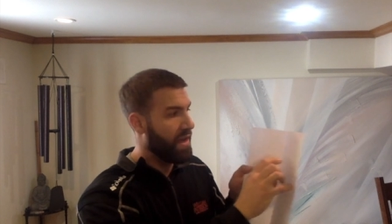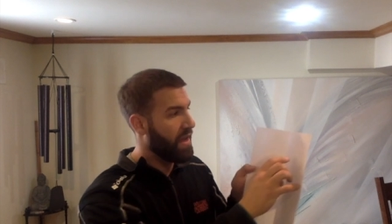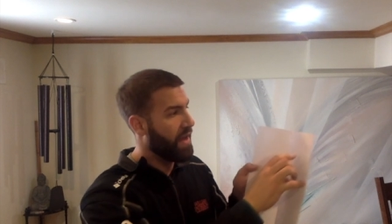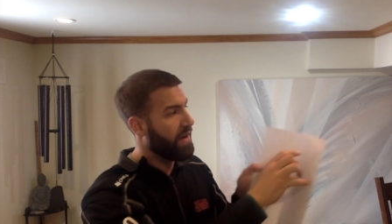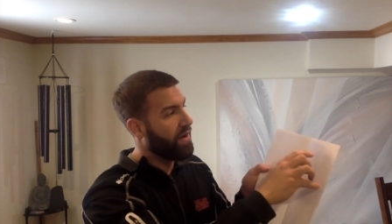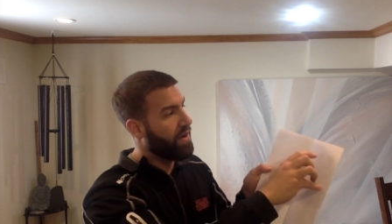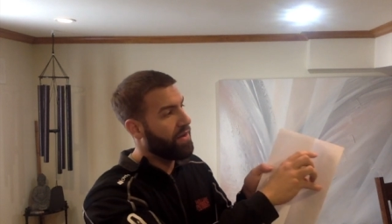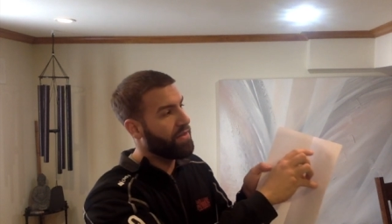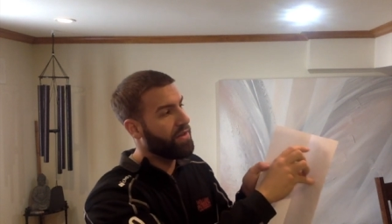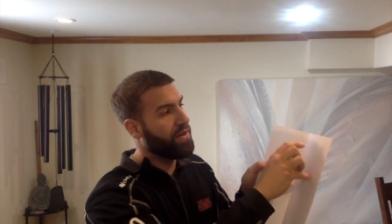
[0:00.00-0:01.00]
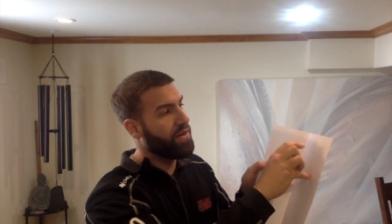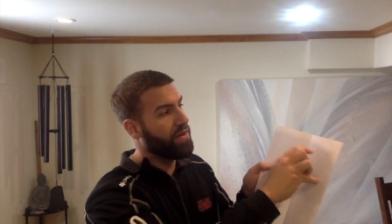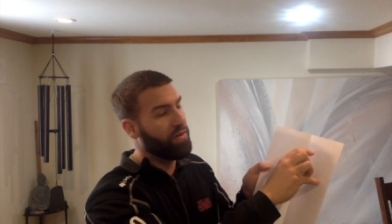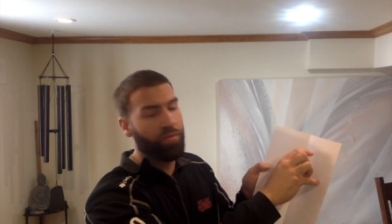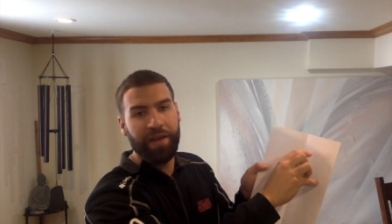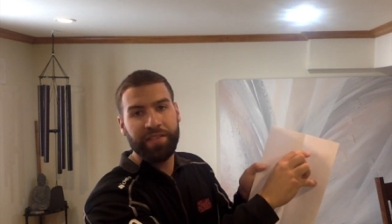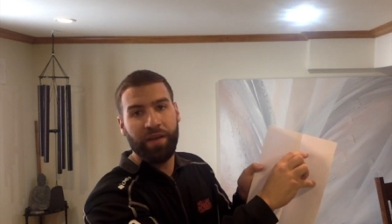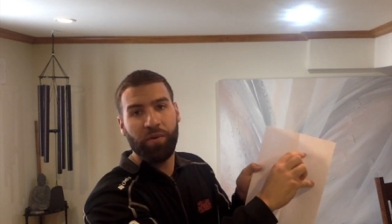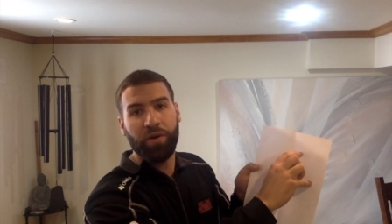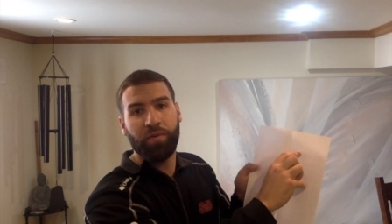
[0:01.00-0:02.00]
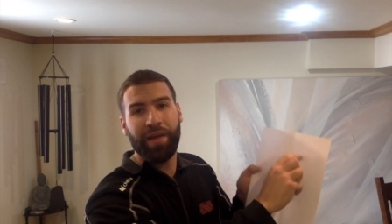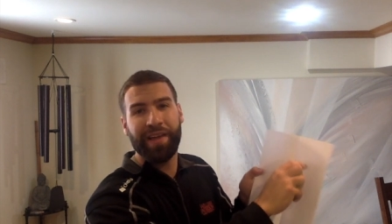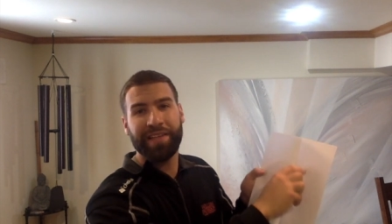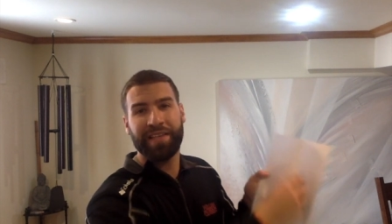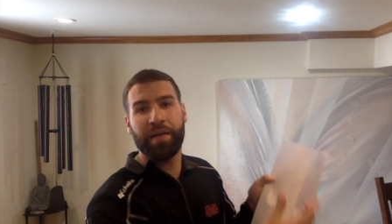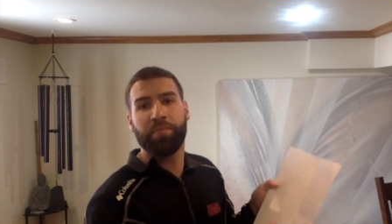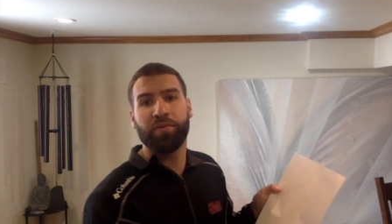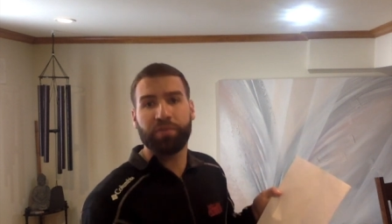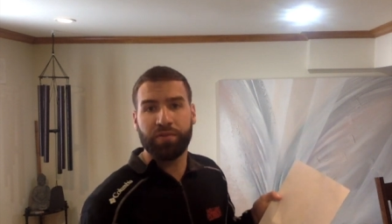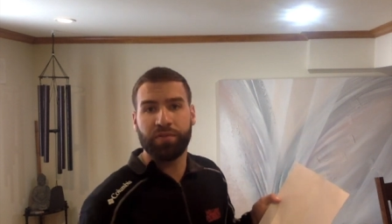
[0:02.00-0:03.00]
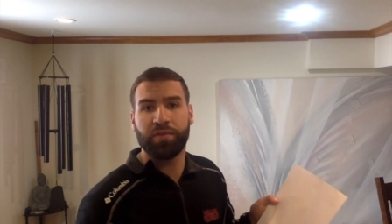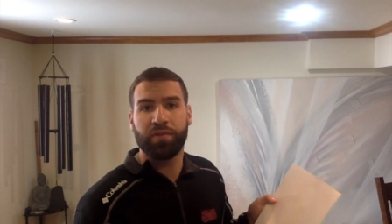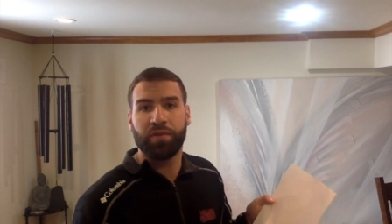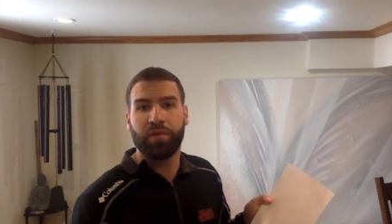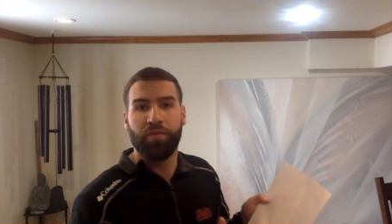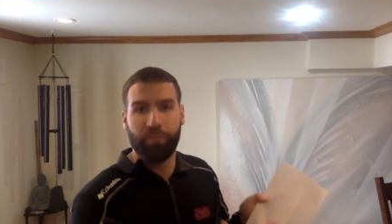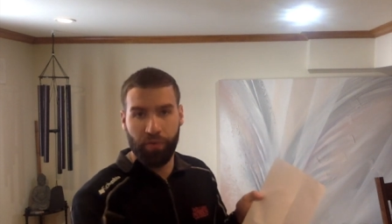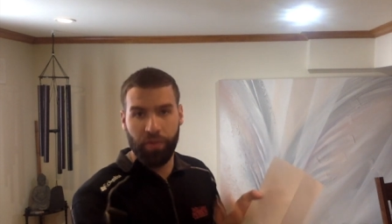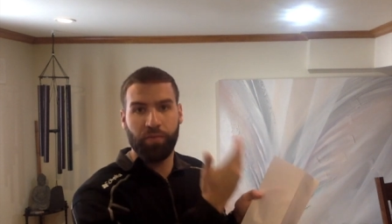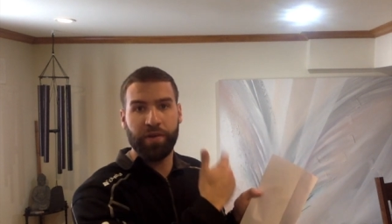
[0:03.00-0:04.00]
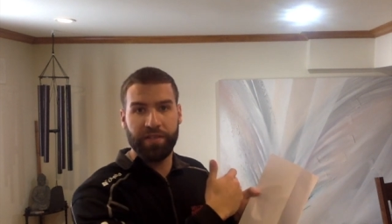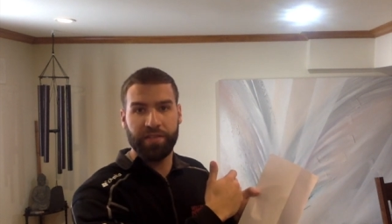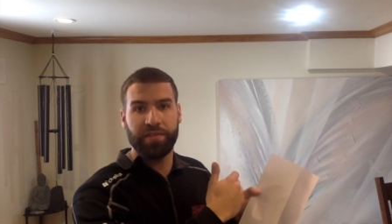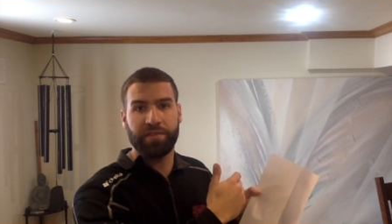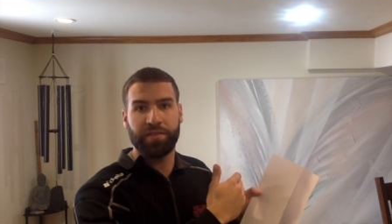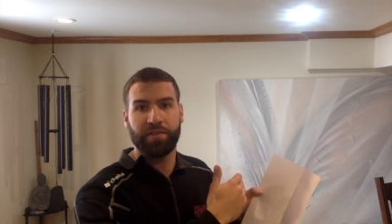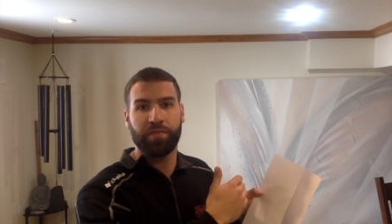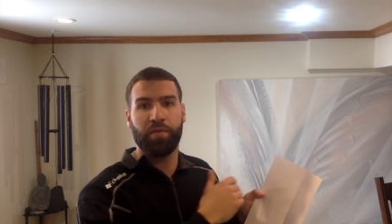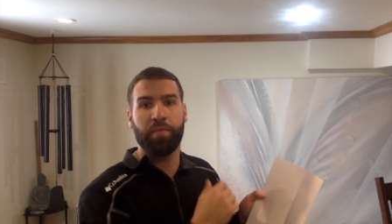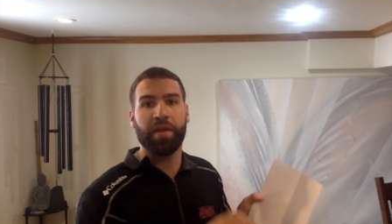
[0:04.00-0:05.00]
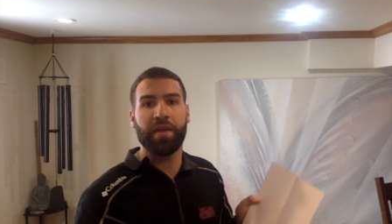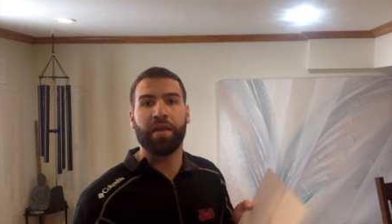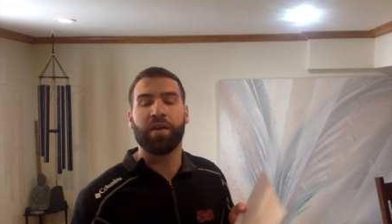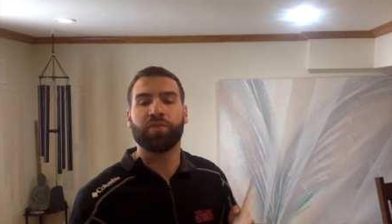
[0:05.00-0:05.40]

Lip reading: and on the right side, we're going to write examples for the reasons for PE.